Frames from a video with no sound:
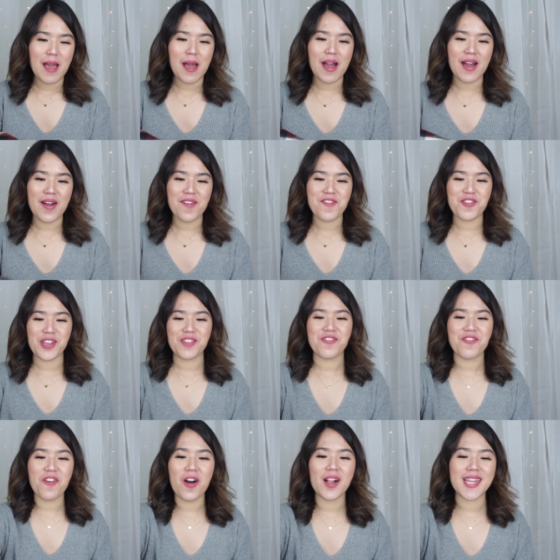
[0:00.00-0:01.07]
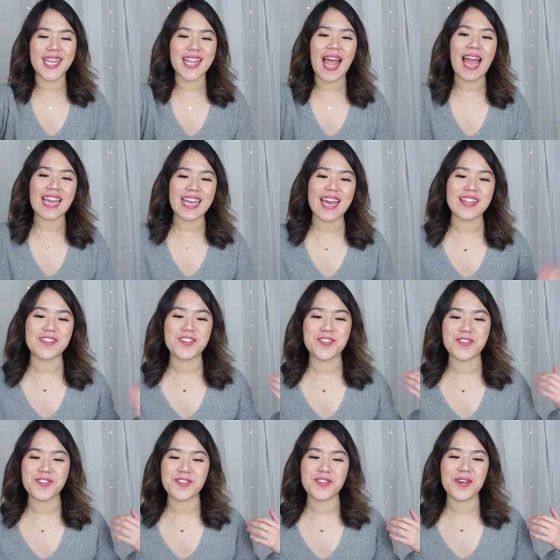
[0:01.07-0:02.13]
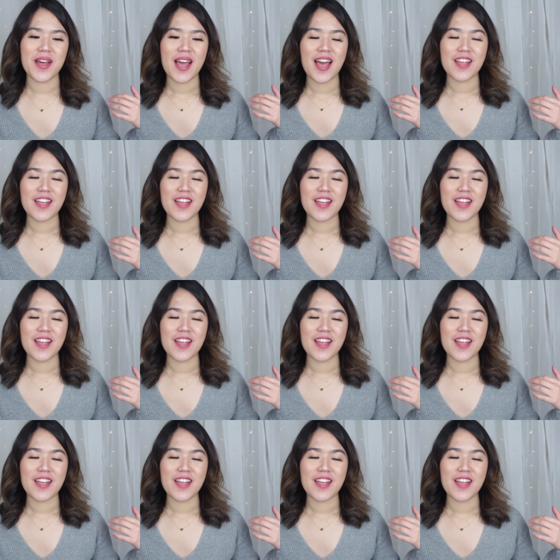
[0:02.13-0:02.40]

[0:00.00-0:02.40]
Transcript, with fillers: uh, with fall, that I get to